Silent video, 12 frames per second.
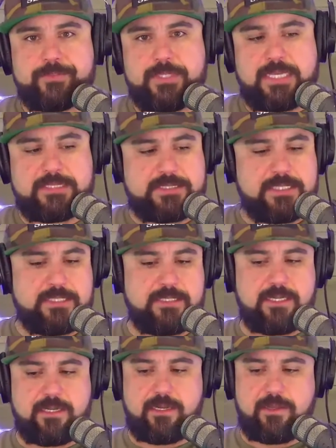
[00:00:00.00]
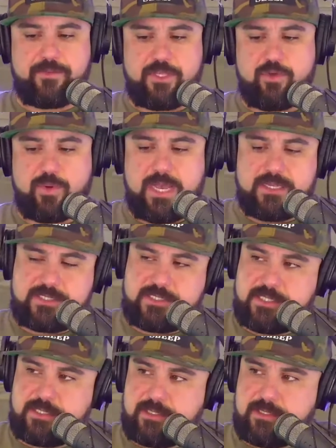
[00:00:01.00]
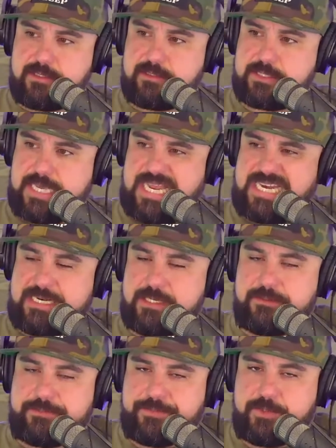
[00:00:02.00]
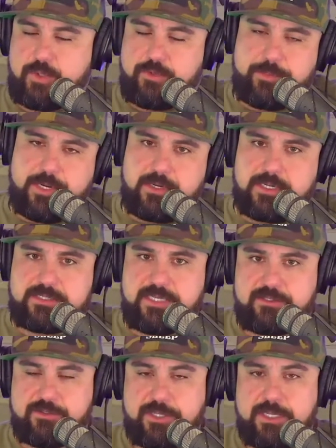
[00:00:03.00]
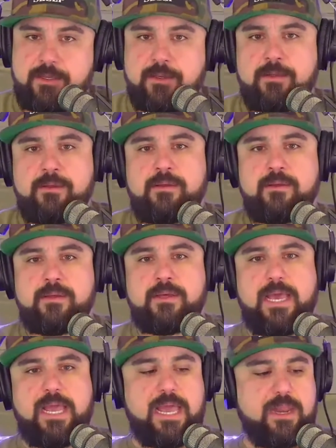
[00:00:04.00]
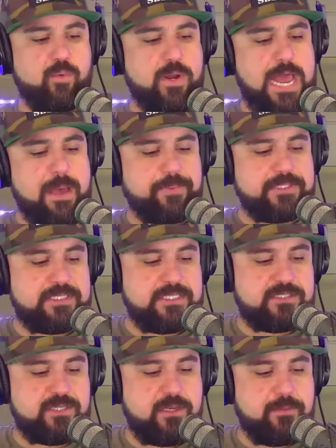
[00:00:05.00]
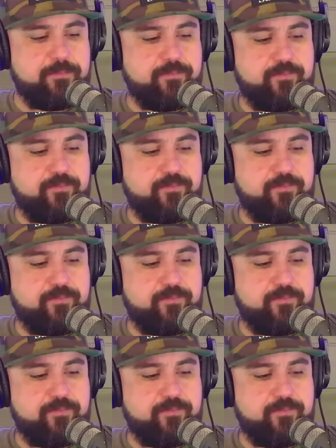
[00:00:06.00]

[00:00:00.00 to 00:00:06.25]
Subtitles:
That's in the US, Canada, North America, essentially. And what happens is you'll